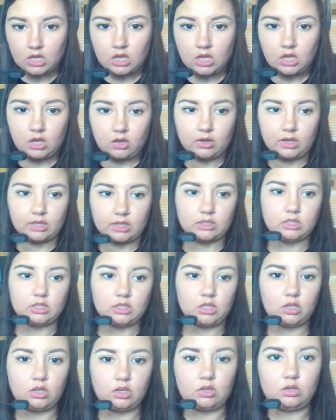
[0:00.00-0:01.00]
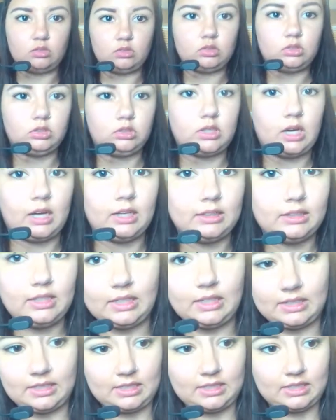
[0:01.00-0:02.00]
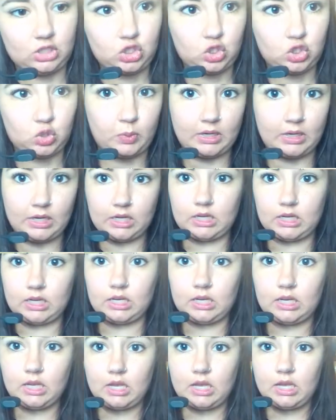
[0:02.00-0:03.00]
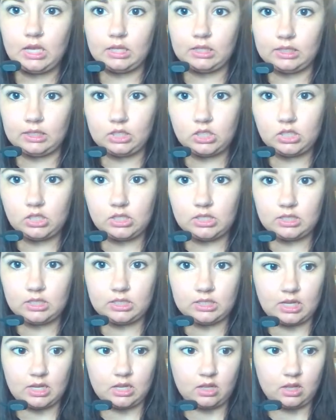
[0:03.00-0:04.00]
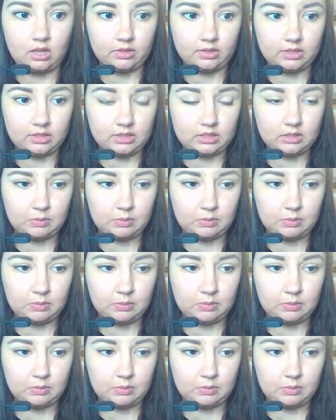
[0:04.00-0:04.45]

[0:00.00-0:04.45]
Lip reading: Okay, so got that situated. Let's just sell all this